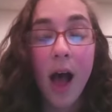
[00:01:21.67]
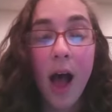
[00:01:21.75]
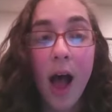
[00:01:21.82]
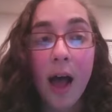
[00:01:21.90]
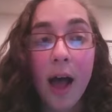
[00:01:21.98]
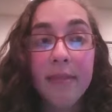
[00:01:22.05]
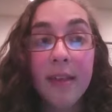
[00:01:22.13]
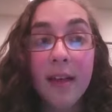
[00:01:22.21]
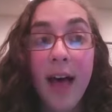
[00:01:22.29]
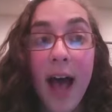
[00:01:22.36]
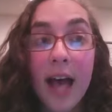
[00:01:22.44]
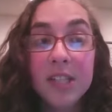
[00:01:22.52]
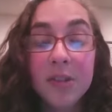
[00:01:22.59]
Uh, the
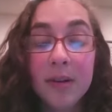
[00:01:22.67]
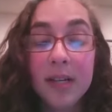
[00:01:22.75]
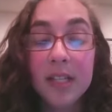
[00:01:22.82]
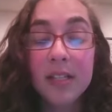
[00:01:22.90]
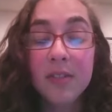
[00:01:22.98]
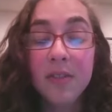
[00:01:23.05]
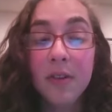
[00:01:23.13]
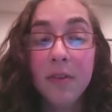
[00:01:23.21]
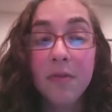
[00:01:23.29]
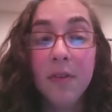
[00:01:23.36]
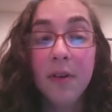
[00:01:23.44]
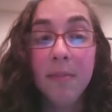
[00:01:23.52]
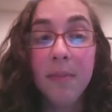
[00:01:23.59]
last one is
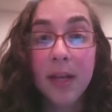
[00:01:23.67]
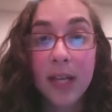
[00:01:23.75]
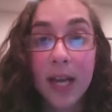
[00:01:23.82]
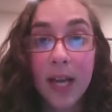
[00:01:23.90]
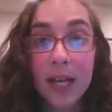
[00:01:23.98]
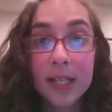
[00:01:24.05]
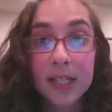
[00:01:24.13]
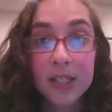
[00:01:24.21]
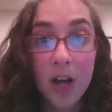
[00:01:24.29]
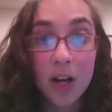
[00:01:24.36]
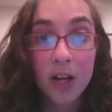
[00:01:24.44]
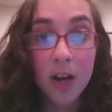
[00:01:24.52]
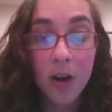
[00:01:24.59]
familial
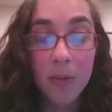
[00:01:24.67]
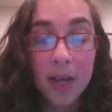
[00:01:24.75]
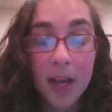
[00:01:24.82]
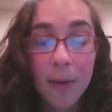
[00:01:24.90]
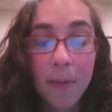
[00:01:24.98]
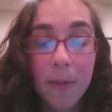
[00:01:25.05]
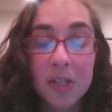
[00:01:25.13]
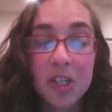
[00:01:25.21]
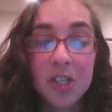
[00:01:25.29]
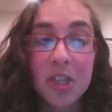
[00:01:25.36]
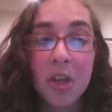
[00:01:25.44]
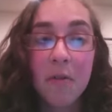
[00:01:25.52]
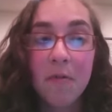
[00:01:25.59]
dysautonomia, which
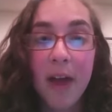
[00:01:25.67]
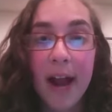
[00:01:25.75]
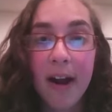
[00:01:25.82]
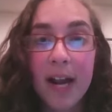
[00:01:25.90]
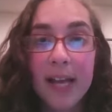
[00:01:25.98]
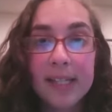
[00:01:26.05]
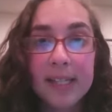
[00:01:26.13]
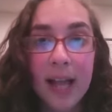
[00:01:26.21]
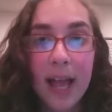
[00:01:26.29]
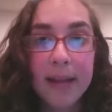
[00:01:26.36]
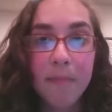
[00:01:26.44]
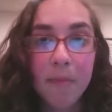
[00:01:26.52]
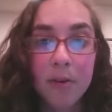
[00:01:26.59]
is the rarest
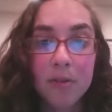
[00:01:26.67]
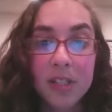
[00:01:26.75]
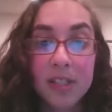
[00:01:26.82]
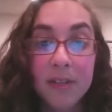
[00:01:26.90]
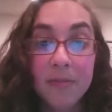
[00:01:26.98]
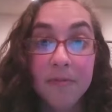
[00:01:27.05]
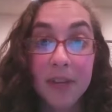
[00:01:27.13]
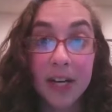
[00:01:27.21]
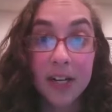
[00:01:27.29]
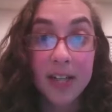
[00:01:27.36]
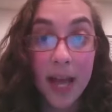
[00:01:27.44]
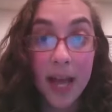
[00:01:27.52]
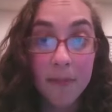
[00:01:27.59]
and most
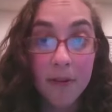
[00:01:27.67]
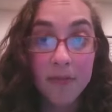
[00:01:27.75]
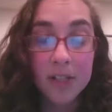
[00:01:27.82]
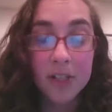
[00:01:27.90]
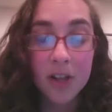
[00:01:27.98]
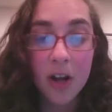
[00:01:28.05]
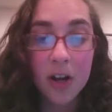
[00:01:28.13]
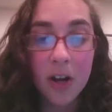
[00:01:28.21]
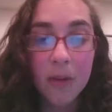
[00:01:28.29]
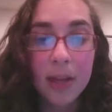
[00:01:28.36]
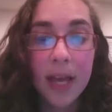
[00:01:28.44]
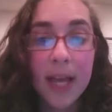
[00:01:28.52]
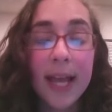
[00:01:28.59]
severe type of
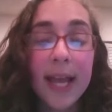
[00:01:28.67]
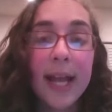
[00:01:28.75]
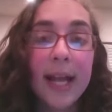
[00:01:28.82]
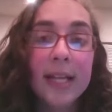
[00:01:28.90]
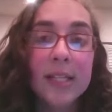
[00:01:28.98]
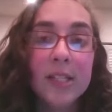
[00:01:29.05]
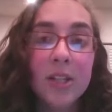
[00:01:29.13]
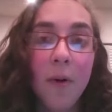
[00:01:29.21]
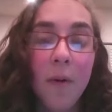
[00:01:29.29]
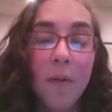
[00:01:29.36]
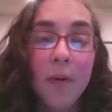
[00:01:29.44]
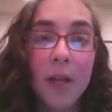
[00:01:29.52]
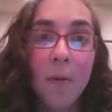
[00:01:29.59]
dysautonomia. It's the
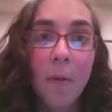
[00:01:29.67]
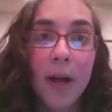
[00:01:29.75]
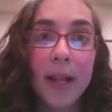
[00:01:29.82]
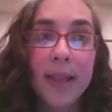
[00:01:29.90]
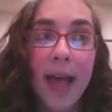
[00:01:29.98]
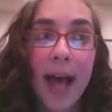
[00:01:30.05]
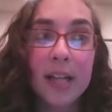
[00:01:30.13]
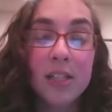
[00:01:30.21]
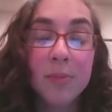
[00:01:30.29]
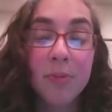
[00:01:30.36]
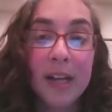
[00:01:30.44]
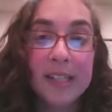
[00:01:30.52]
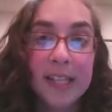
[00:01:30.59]
only one that's
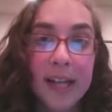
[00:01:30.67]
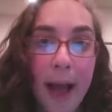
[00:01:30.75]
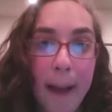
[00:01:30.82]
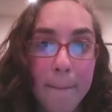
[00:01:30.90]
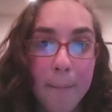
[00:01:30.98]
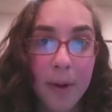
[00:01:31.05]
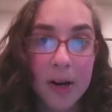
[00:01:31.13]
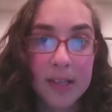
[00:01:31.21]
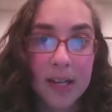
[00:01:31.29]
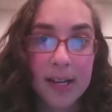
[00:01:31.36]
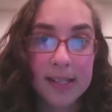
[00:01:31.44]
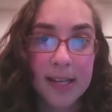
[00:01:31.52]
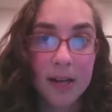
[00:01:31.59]
present at birth
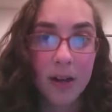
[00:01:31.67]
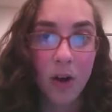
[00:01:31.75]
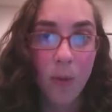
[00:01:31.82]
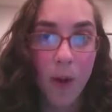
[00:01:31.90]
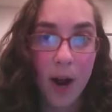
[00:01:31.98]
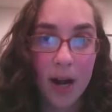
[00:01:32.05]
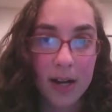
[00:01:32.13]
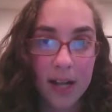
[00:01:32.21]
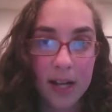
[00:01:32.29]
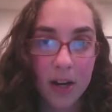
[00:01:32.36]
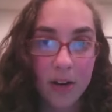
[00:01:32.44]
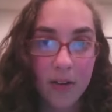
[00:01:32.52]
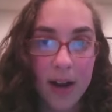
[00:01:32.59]
and isn't acquired
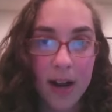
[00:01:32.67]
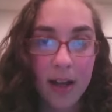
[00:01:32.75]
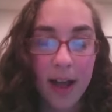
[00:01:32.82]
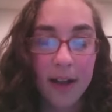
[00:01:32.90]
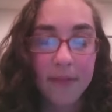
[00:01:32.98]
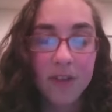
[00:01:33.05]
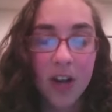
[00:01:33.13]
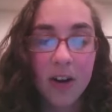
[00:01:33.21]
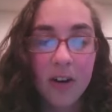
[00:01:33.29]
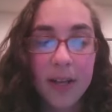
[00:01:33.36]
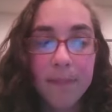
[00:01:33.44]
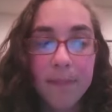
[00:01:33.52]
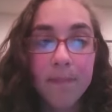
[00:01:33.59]
later in life
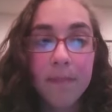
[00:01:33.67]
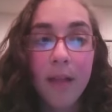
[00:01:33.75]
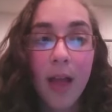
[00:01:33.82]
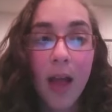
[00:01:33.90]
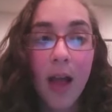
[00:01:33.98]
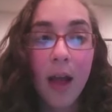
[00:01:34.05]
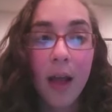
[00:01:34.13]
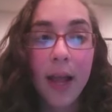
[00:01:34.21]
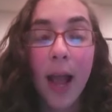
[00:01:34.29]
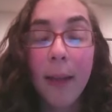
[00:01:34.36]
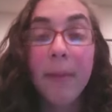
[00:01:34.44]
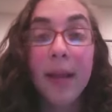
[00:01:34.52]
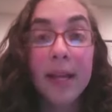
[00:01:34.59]
generally
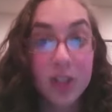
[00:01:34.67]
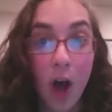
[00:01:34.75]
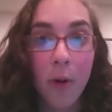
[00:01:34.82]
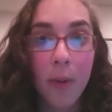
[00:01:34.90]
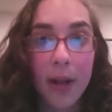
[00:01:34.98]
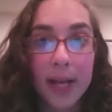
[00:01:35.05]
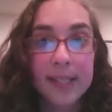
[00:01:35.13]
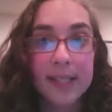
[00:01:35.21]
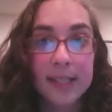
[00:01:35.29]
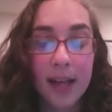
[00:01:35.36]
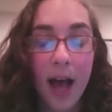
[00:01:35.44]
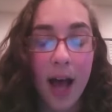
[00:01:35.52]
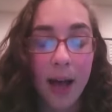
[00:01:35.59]
it's
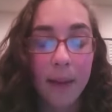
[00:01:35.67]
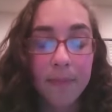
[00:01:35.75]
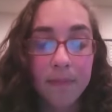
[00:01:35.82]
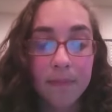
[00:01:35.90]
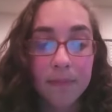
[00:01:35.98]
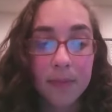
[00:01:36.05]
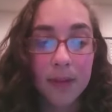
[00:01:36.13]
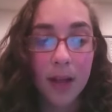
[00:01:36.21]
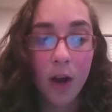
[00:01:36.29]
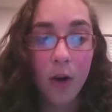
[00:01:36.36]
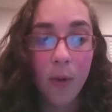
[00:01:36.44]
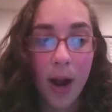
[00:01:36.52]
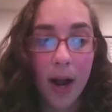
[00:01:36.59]
always um,
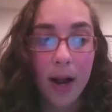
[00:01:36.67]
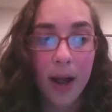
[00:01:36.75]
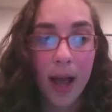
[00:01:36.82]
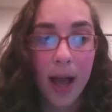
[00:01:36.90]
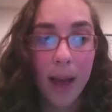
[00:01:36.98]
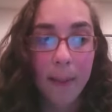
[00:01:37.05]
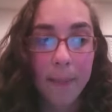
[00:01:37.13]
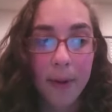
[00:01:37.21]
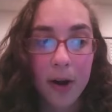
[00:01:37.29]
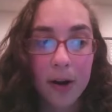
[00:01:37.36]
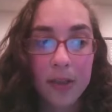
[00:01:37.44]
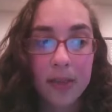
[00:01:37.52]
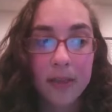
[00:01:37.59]
acquired at
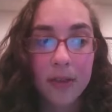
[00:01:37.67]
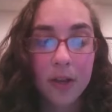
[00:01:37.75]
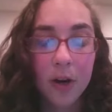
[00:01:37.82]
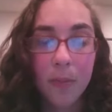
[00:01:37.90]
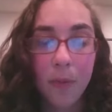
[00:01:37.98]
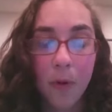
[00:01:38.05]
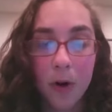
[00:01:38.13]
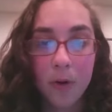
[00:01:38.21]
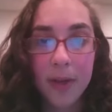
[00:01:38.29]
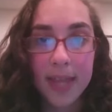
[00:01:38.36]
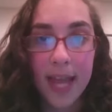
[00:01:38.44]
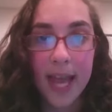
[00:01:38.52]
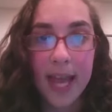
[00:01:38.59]
birth. You're born
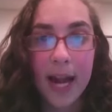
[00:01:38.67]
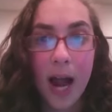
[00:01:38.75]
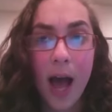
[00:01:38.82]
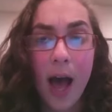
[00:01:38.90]
with it.